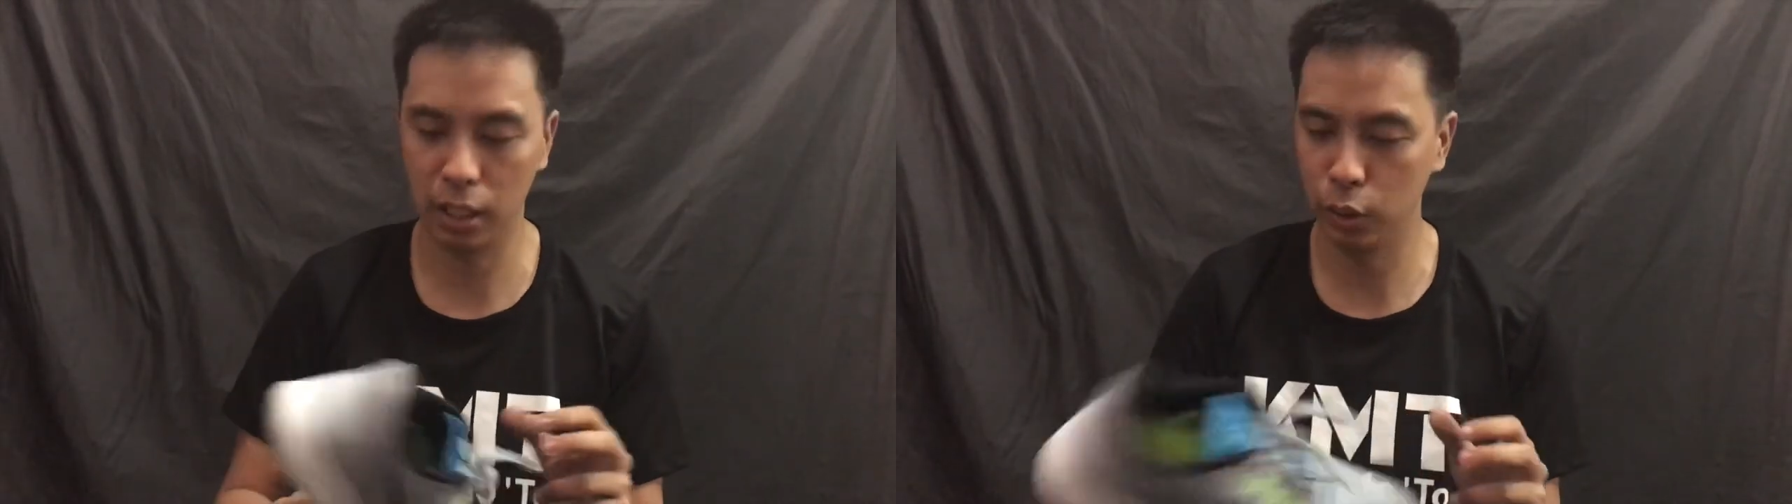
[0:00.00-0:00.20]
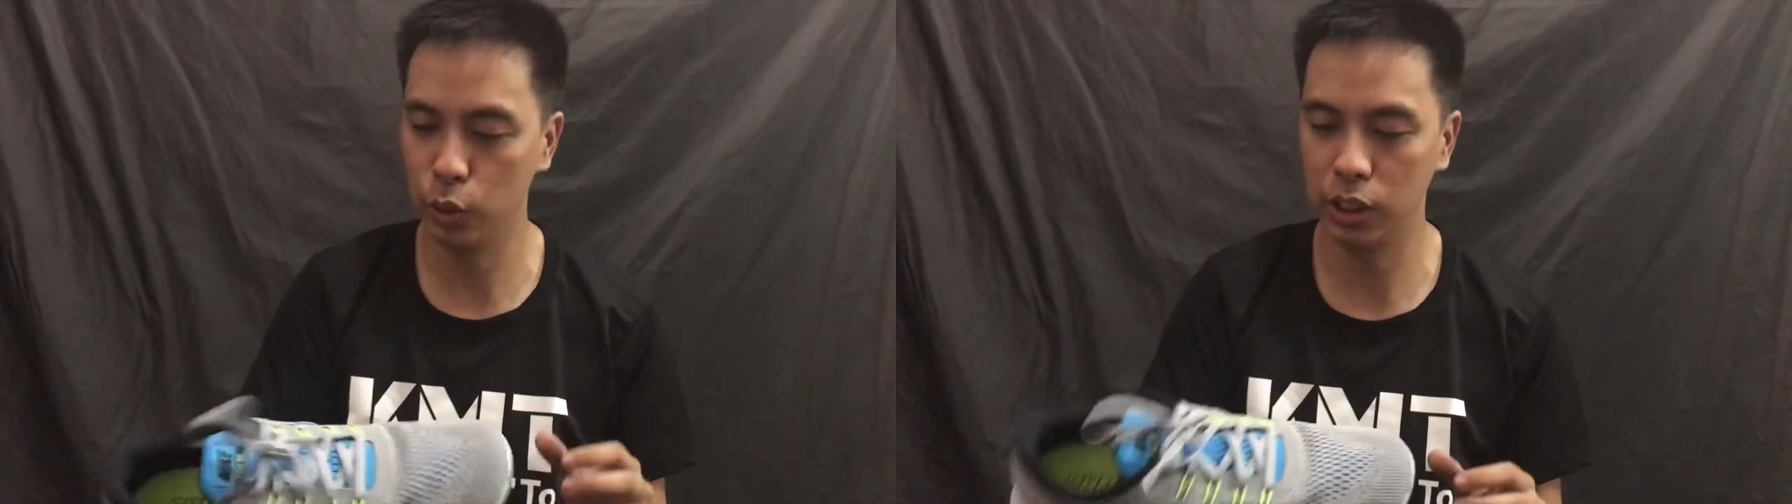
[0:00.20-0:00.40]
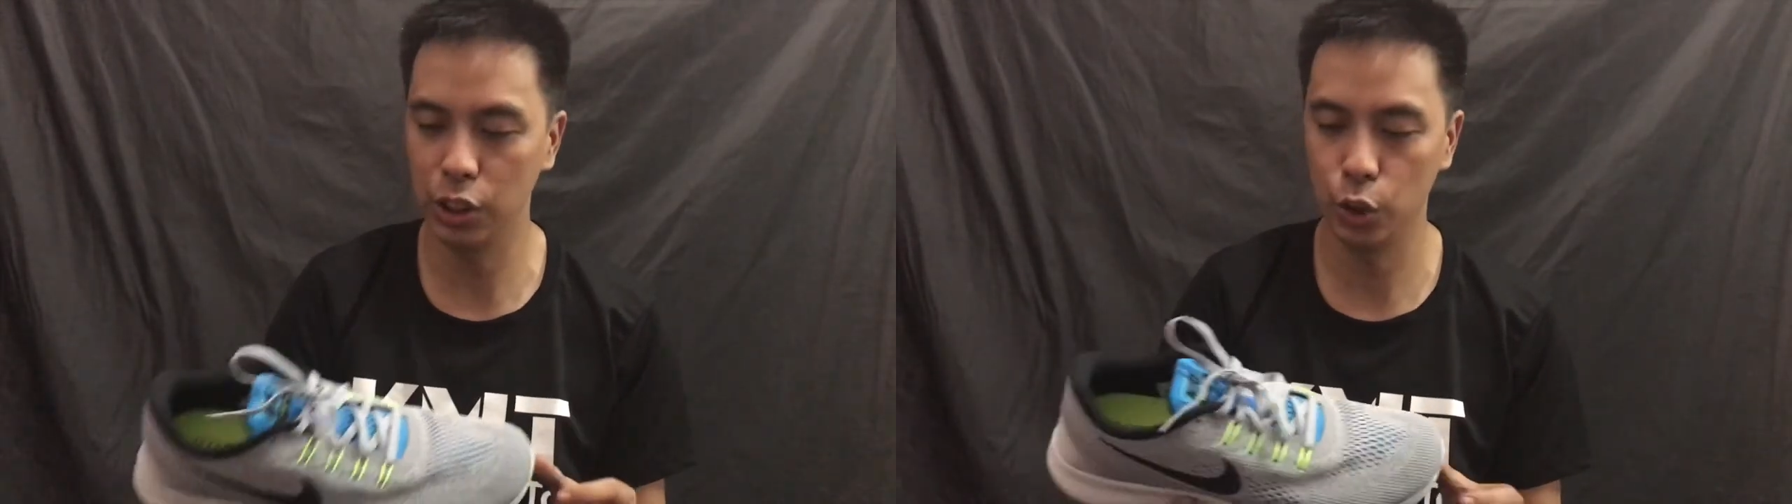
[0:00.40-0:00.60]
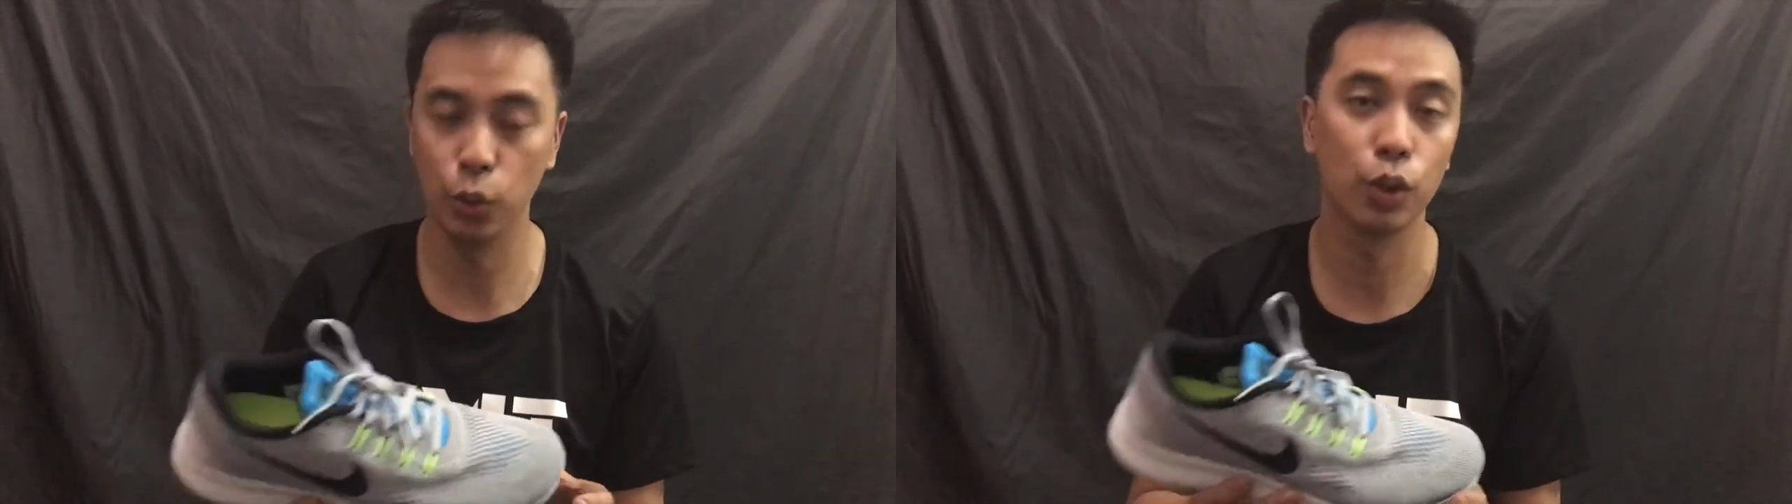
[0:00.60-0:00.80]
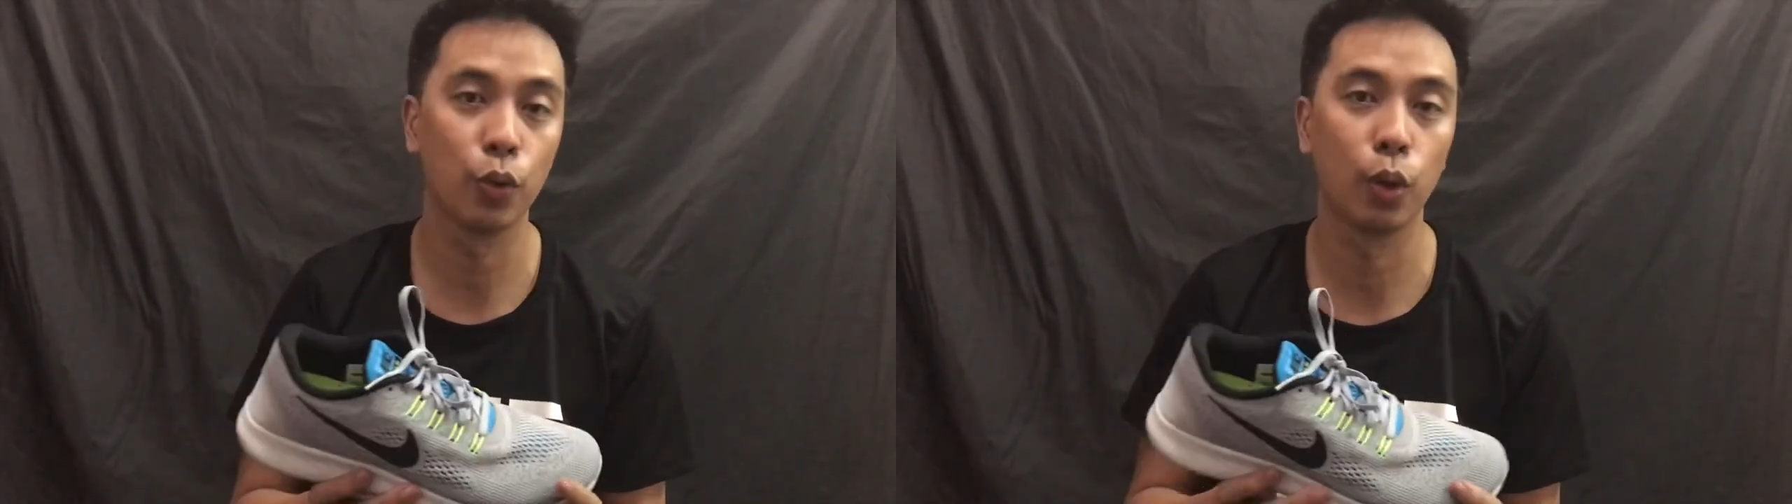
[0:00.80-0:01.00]
use these
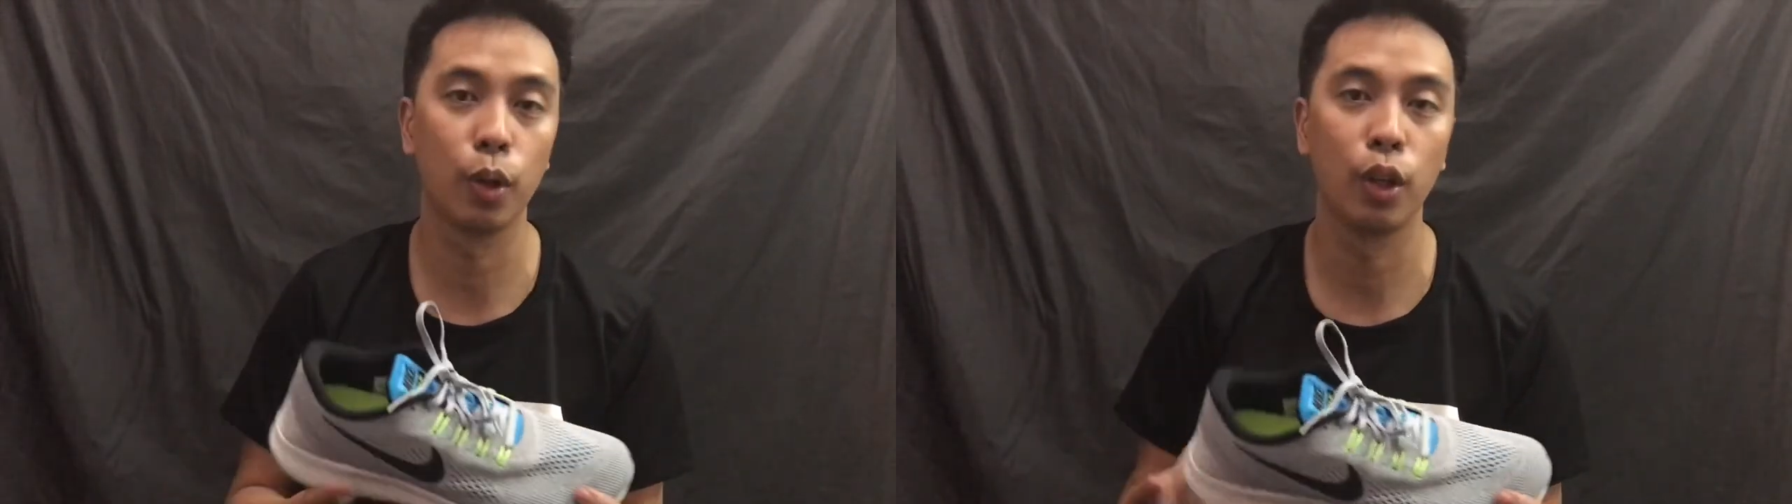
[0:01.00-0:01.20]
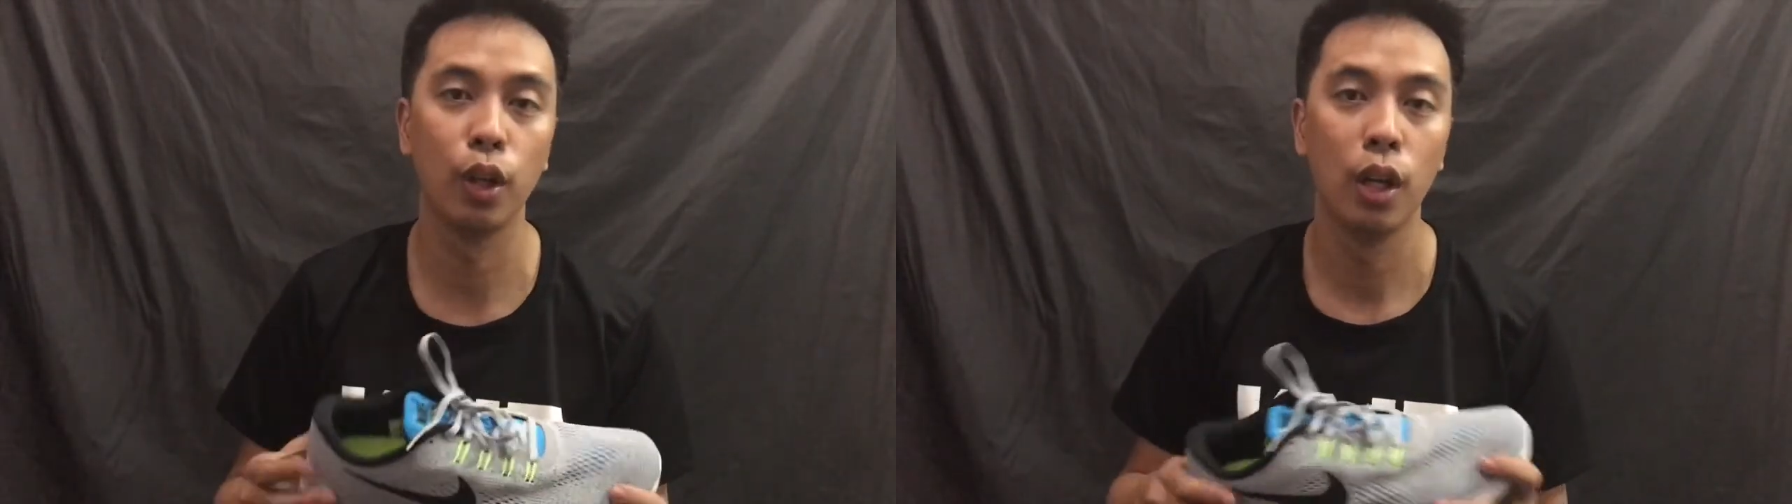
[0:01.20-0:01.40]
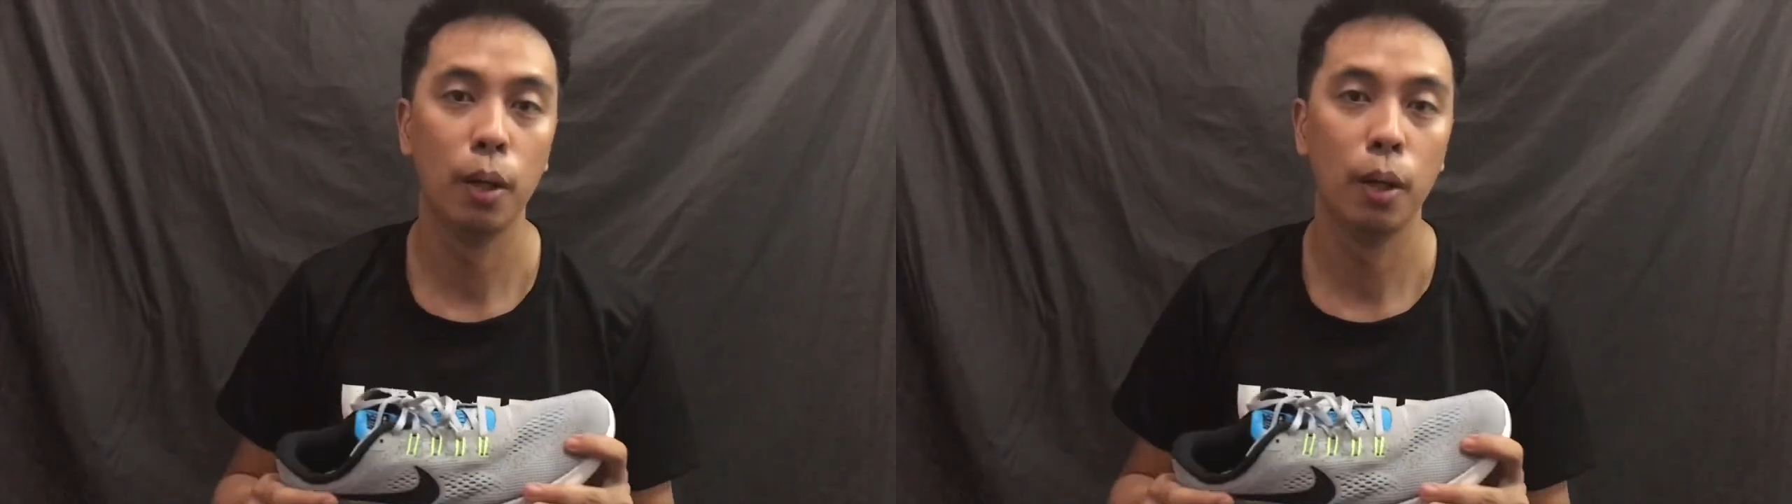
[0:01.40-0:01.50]
shoes for